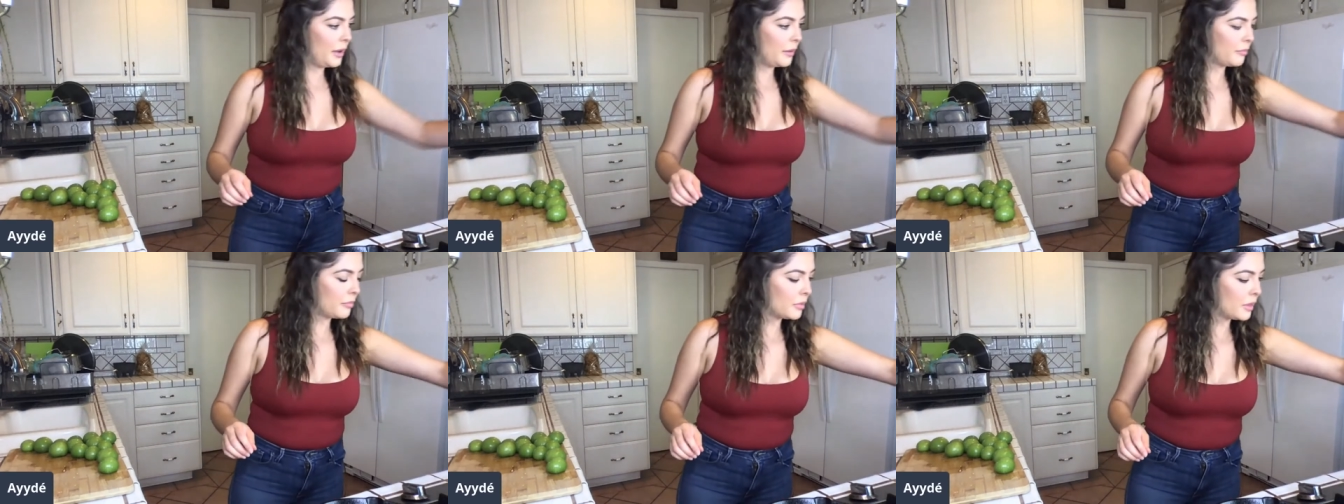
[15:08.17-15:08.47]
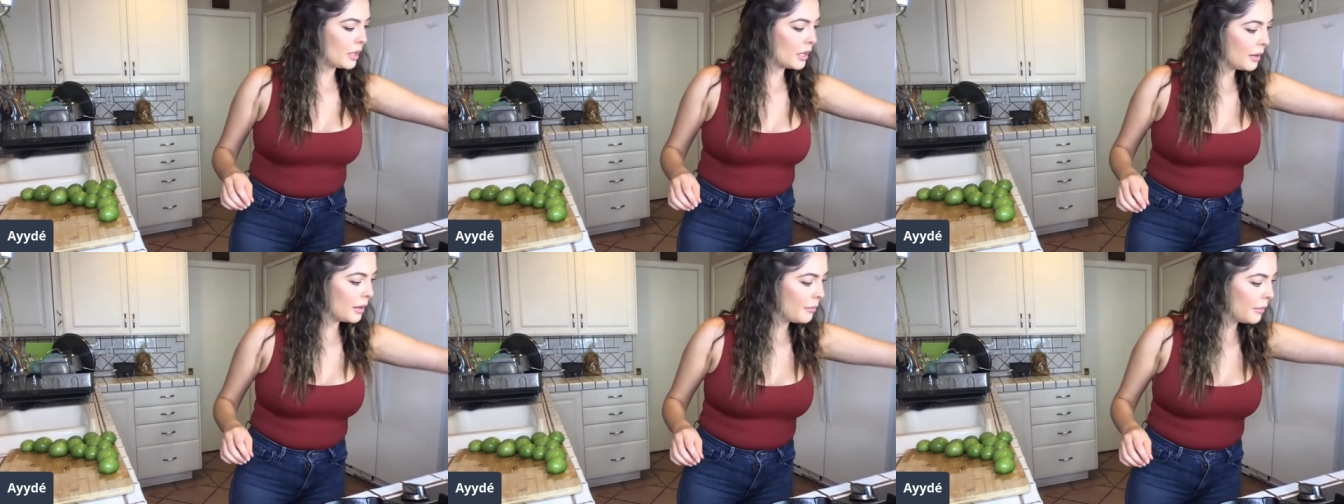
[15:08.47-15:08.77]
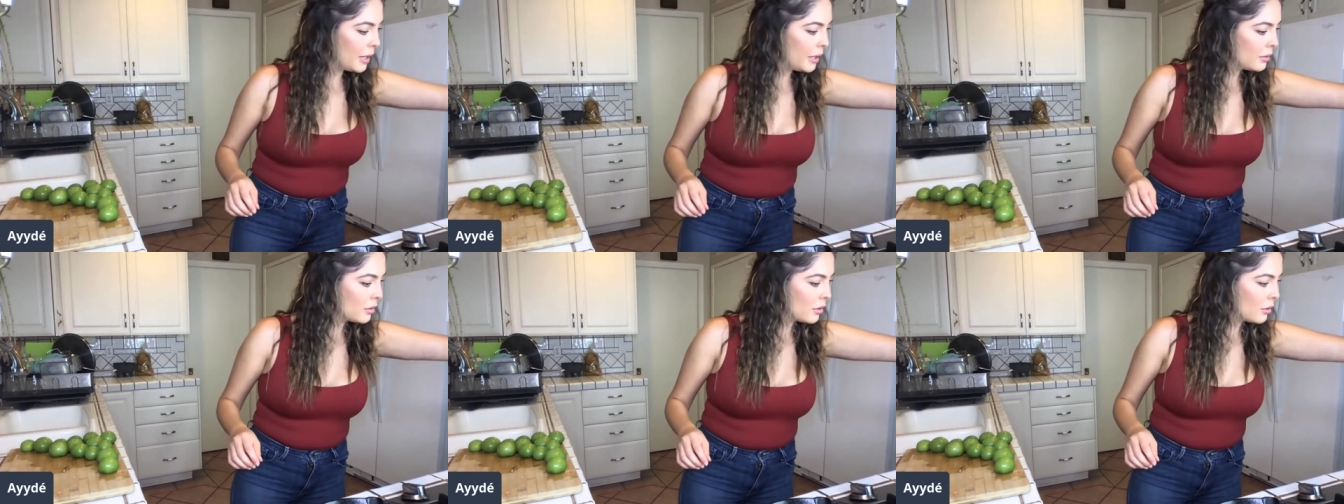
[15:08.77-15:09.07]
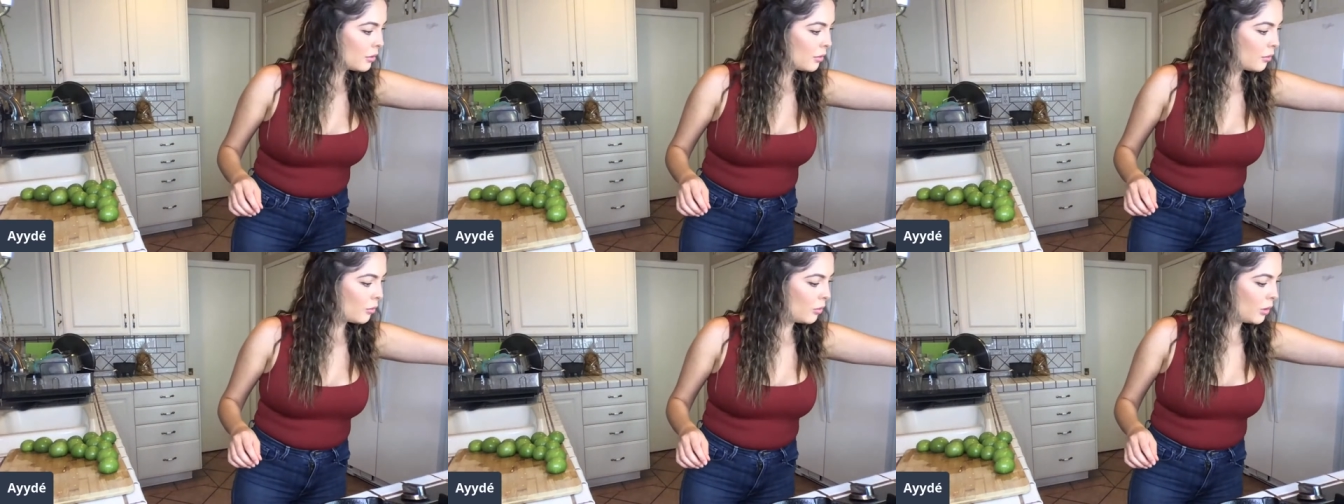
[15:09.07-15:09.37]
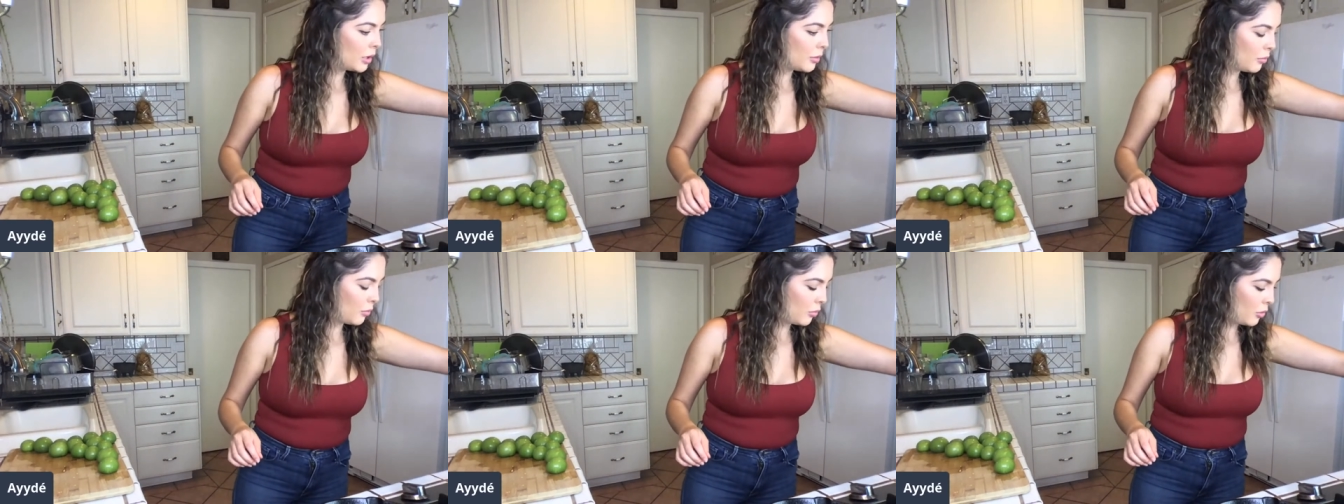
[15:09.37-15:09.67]
I think I might throw
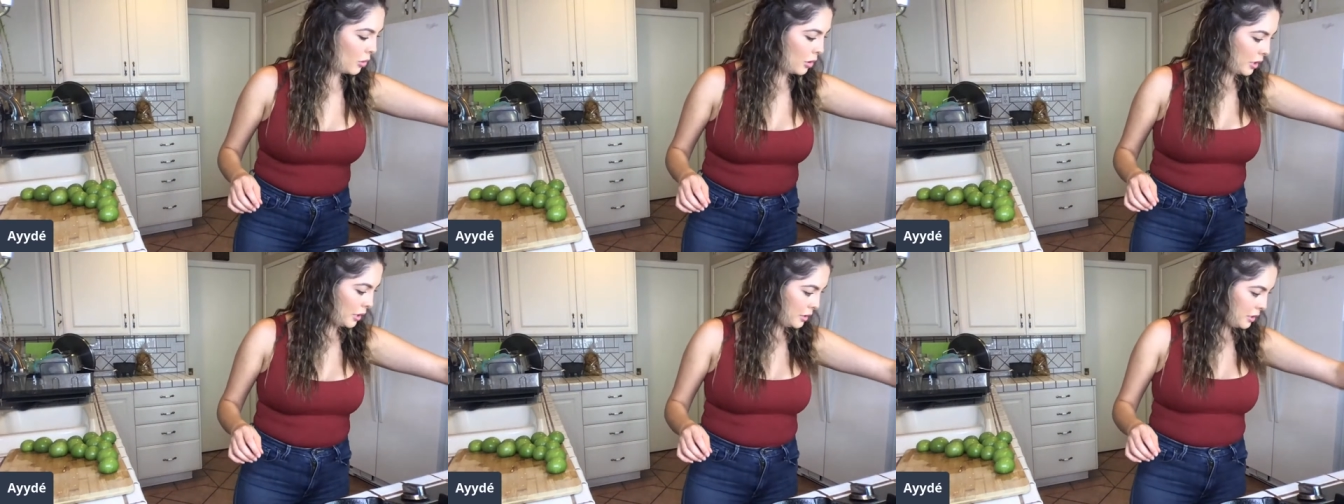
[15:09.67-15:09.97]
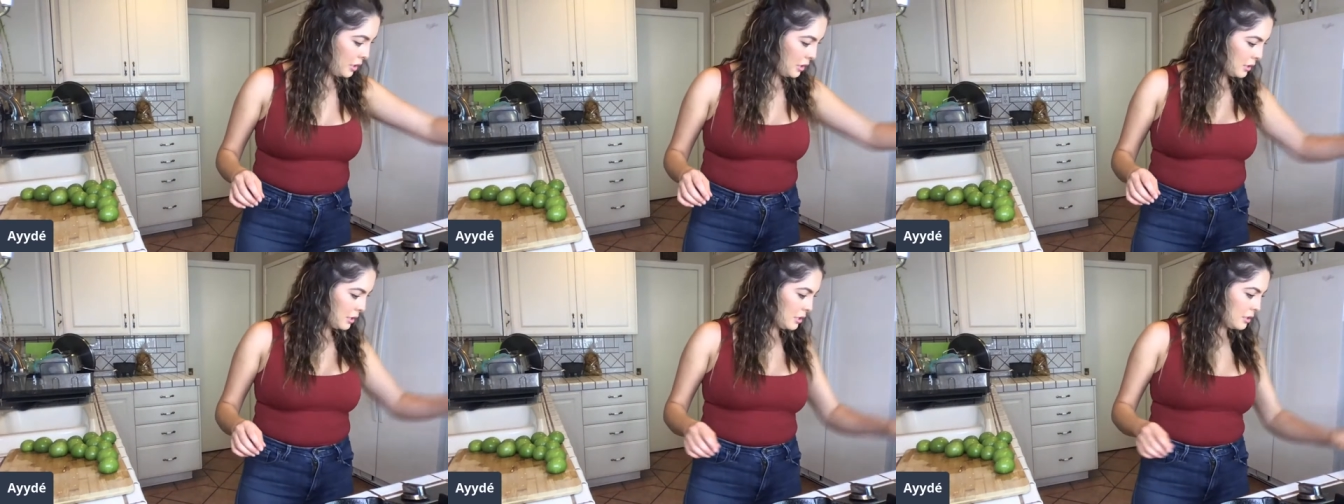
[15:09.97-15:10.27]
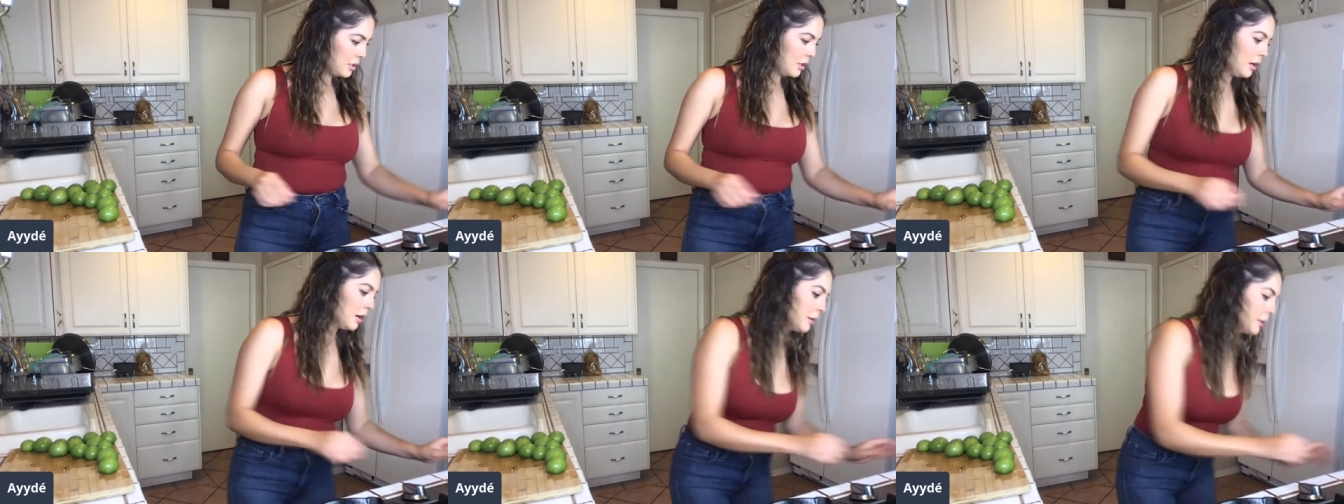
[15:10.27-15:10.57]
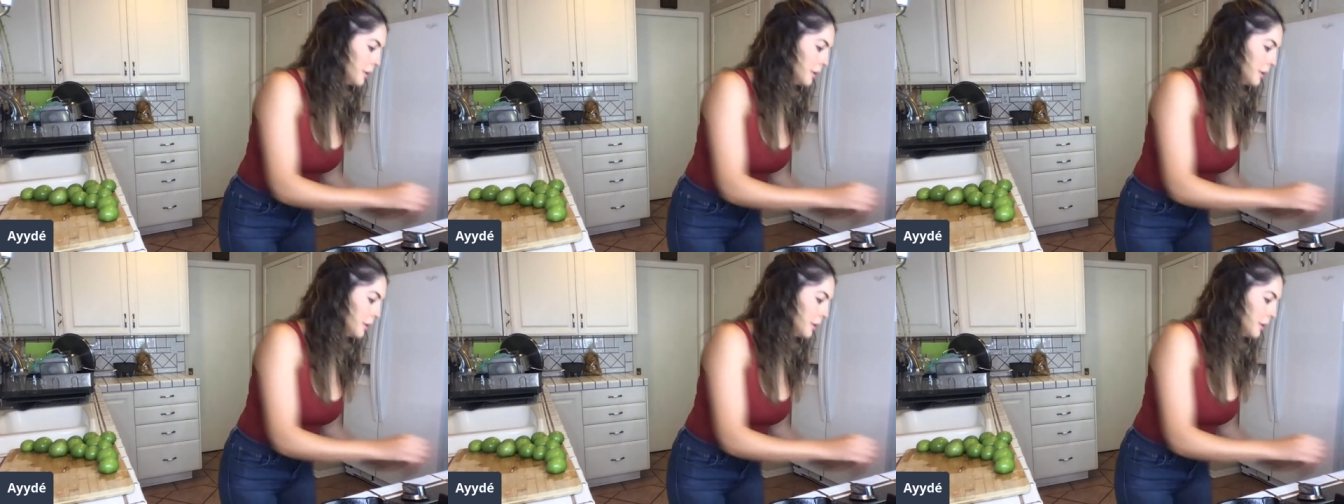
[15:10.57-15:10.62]
one more. These need to